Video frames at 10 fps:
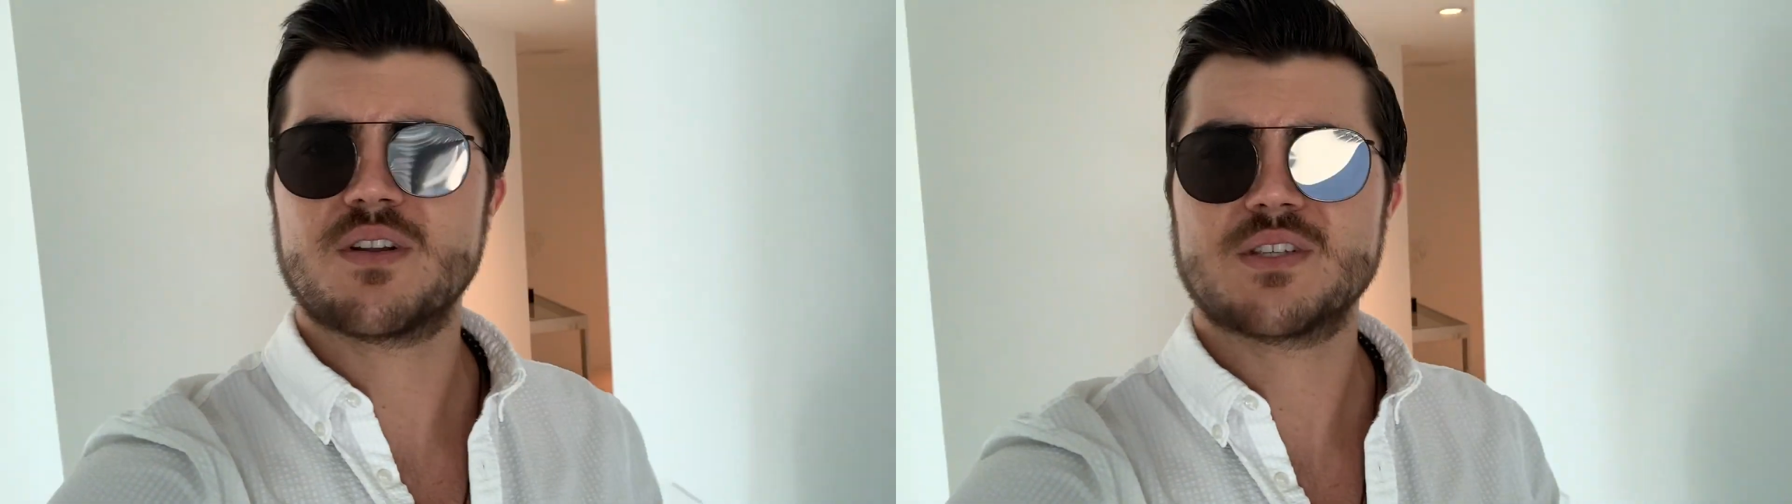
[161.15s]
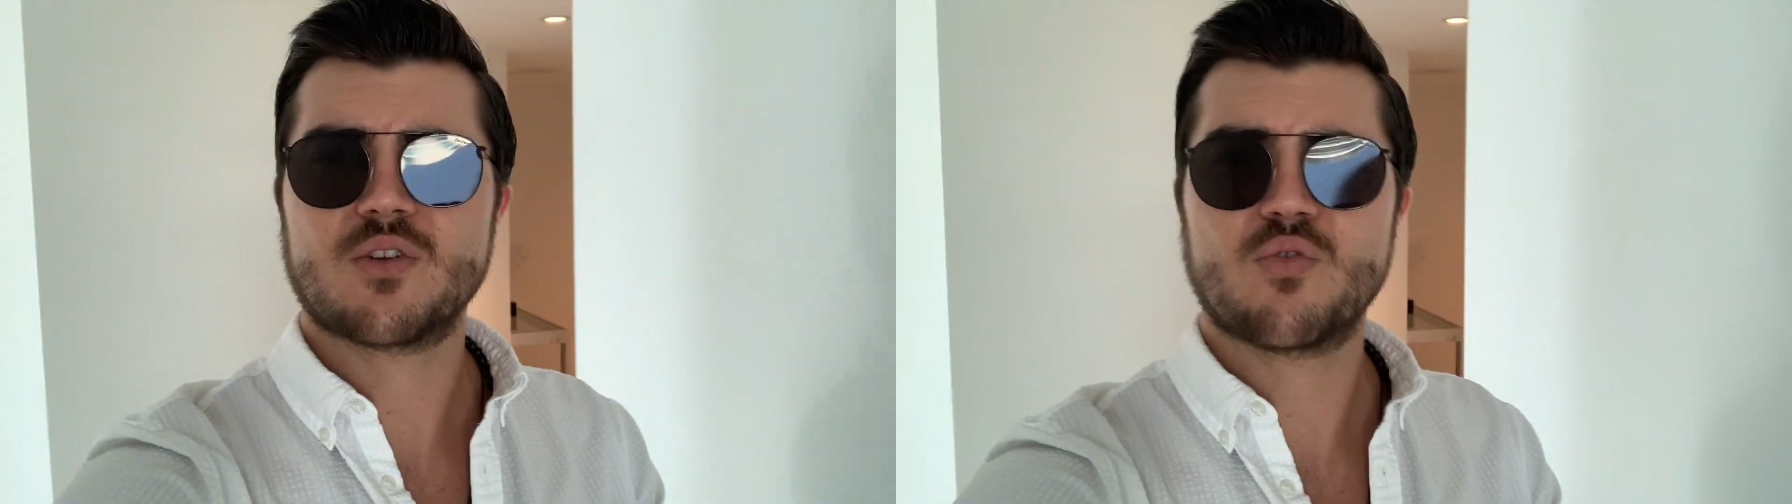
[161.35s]

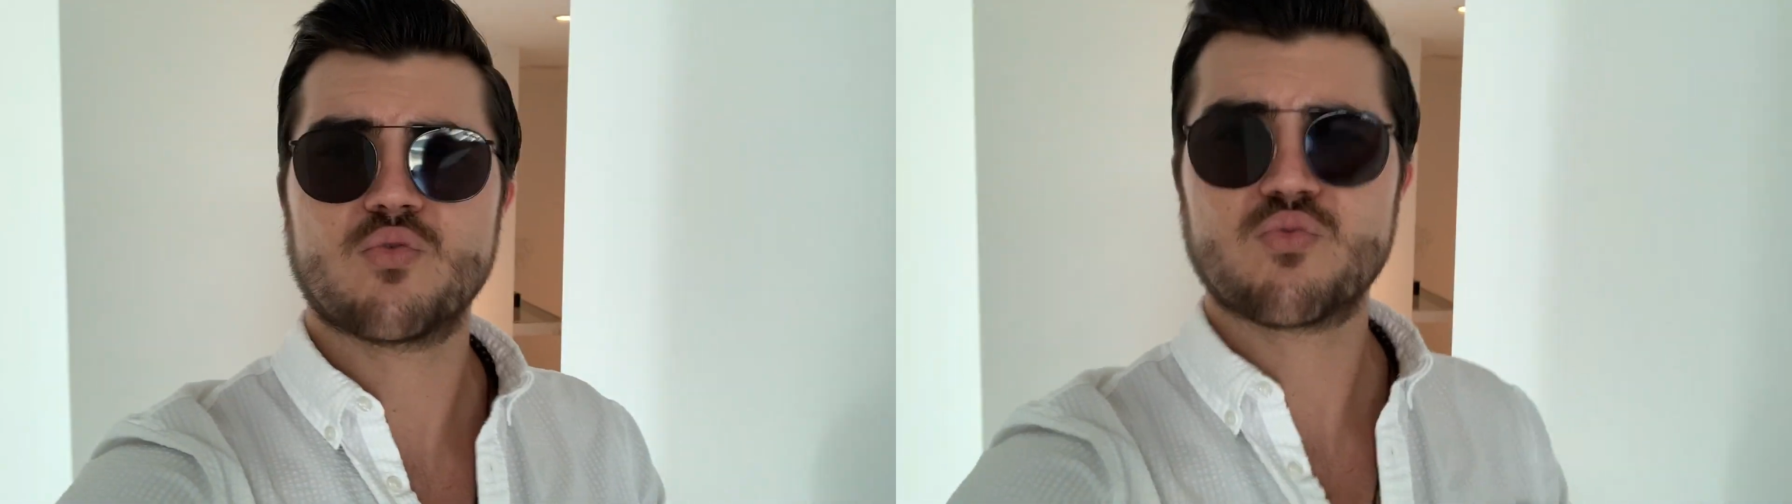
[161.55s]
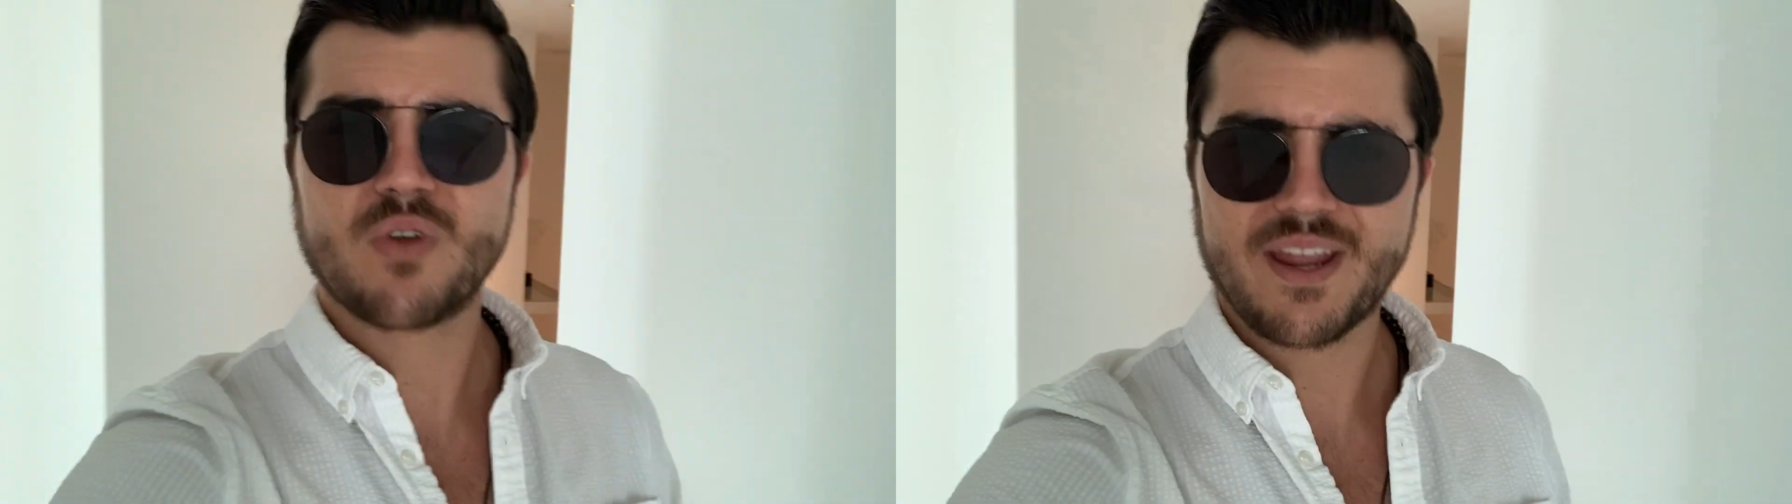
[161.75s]
it's a
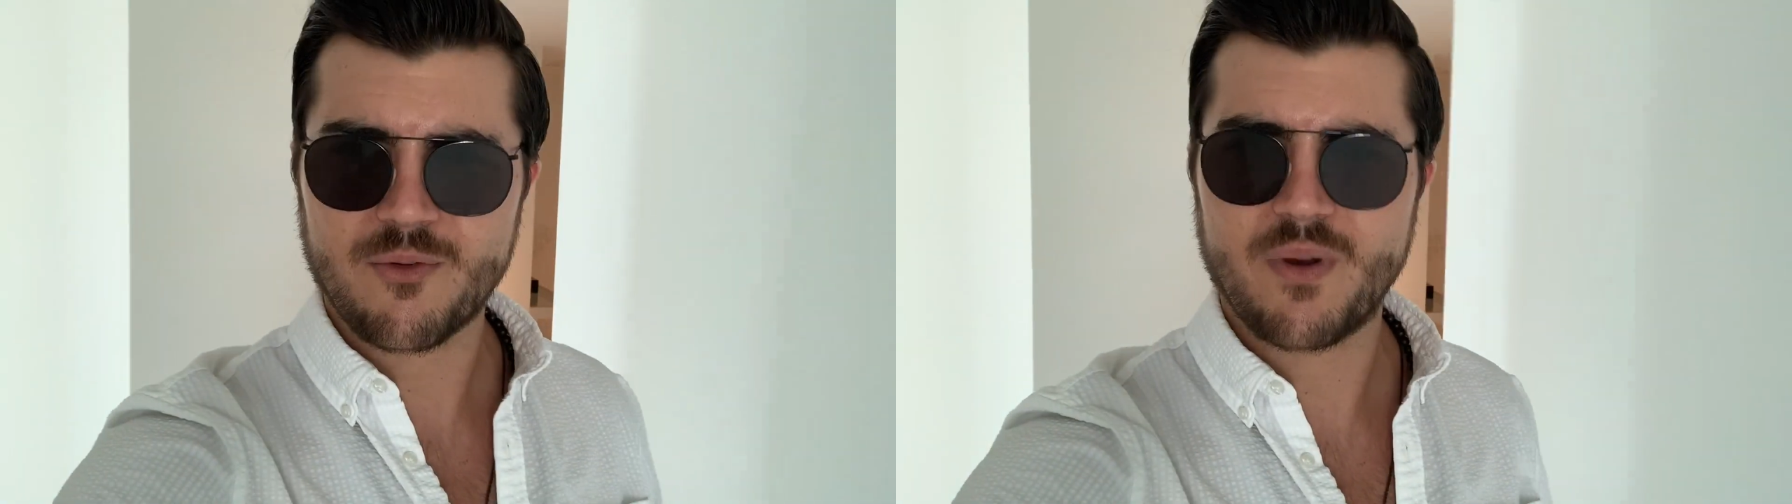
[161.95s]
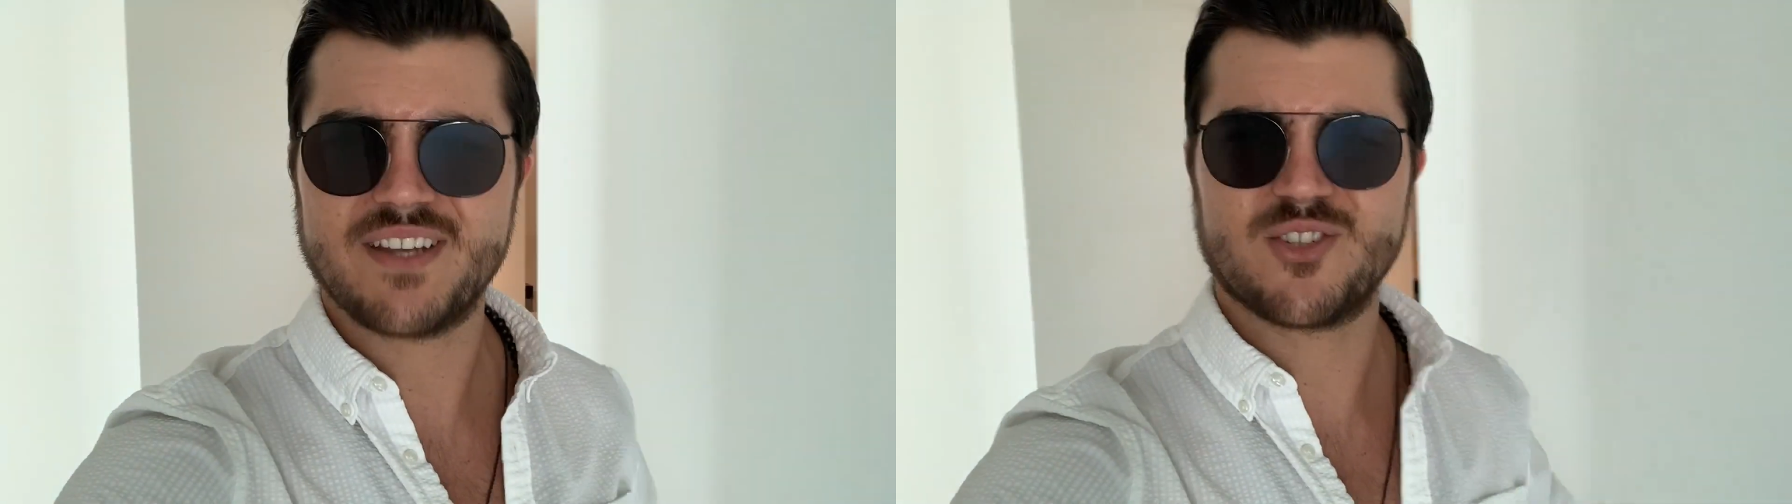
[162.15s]
great
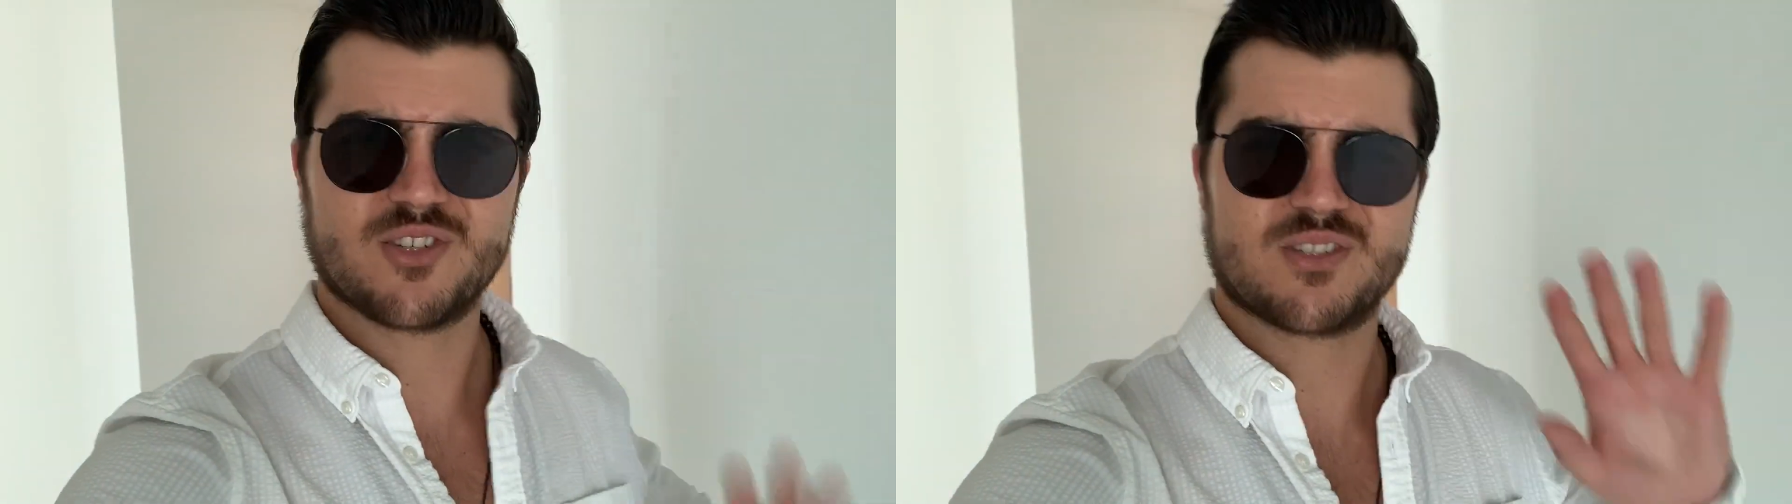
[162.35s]
way to just